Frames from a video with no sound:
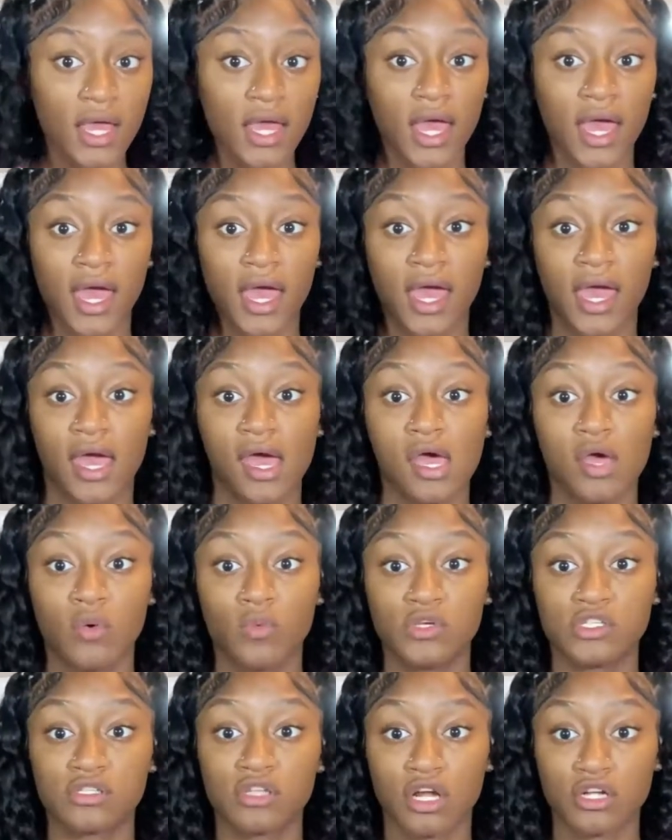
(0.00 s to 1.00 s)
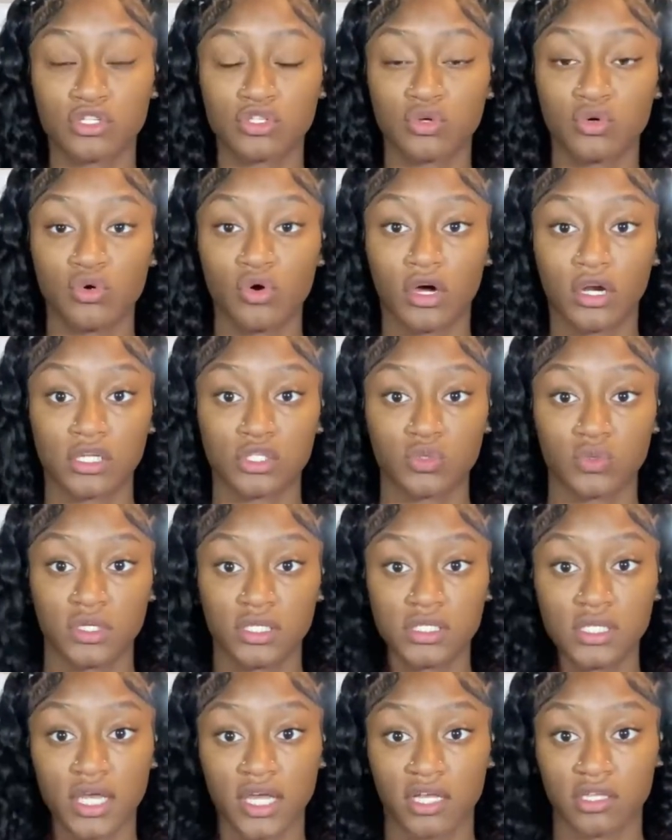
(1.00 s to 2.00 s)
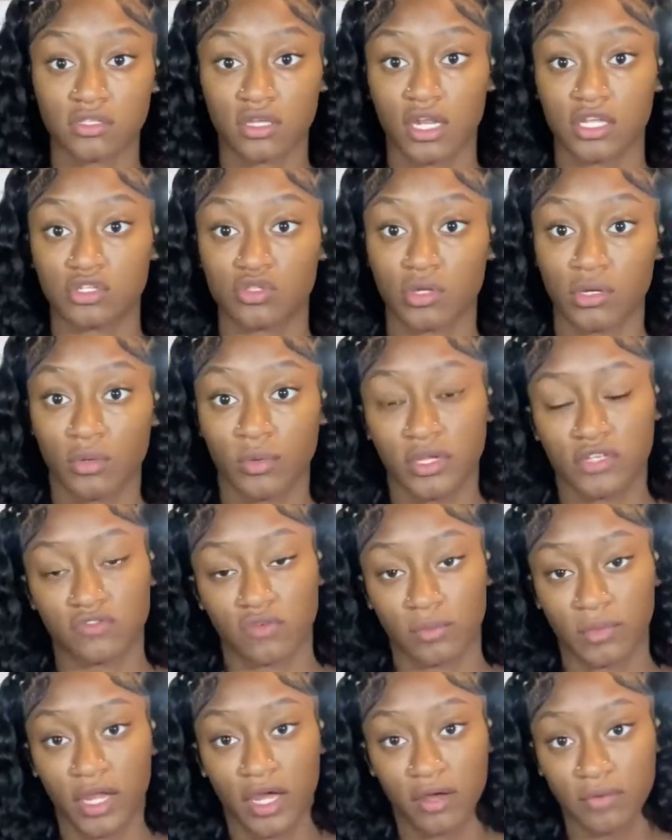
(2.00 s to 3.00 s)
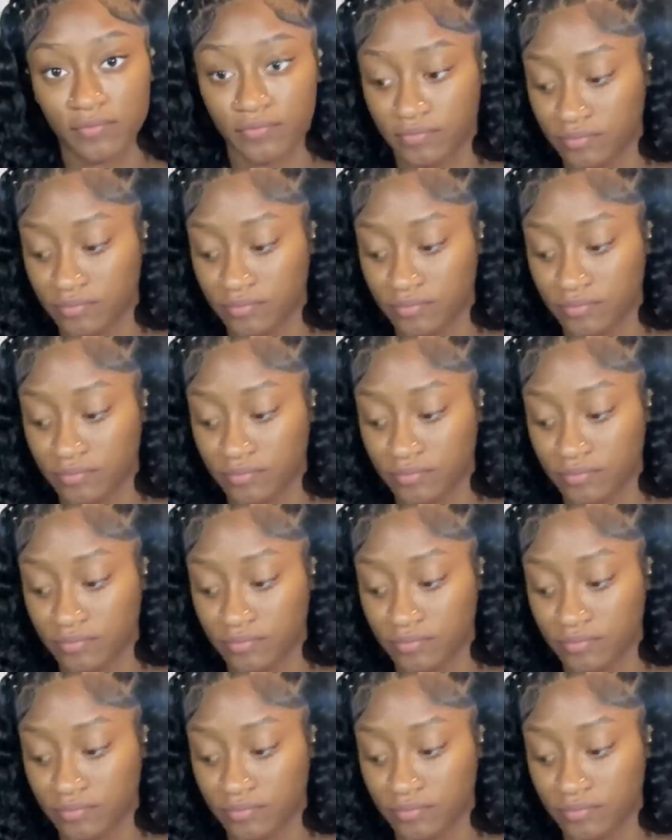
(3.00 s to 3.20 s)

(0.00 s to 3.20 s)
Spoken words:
and we start school on the 22nd, so that's 3 weeks from now.